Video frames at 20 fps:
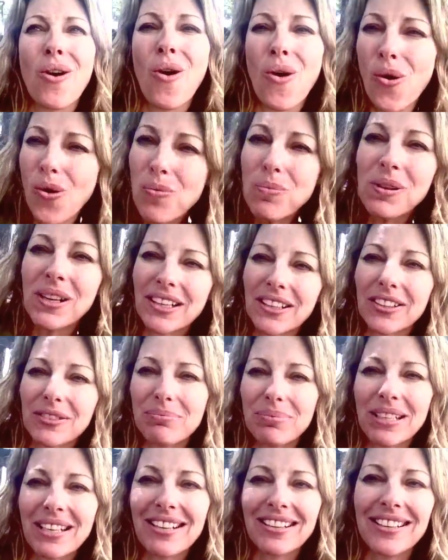hopeless
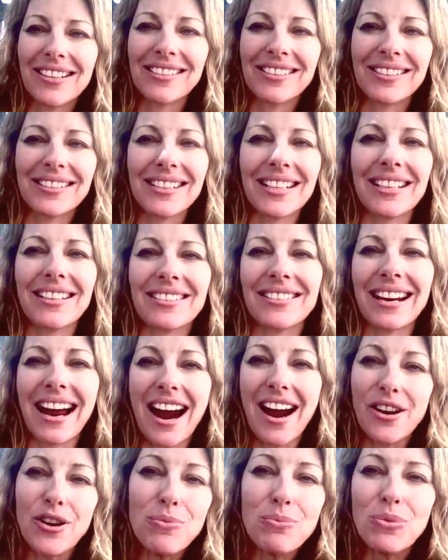because things
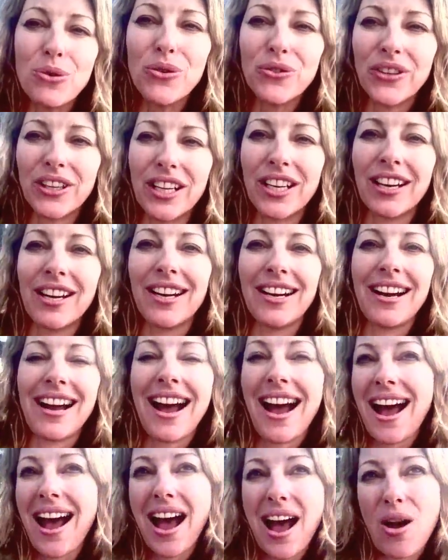aren't moving
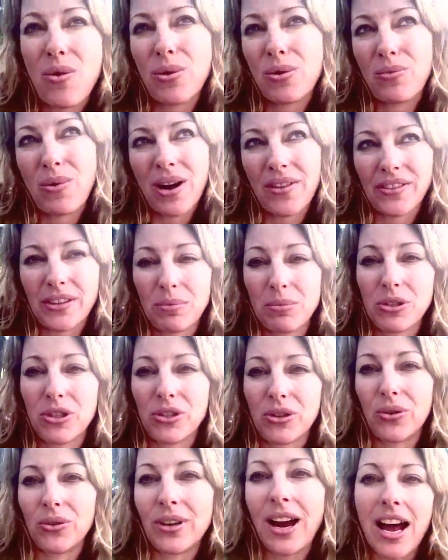how we want them
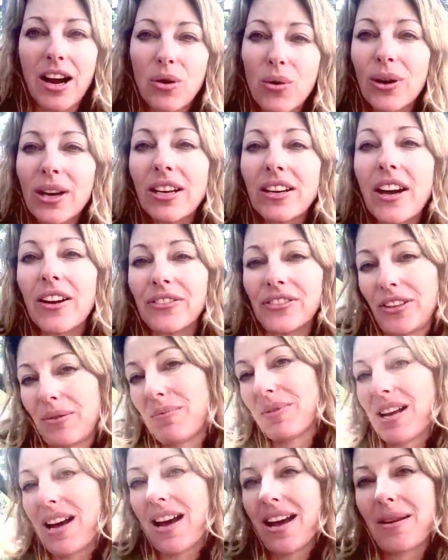to, not quick enough
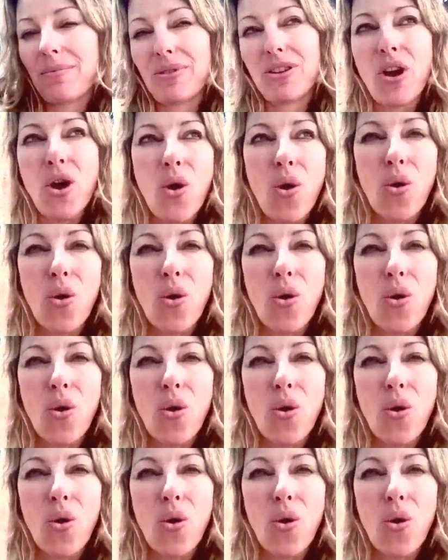sometimes,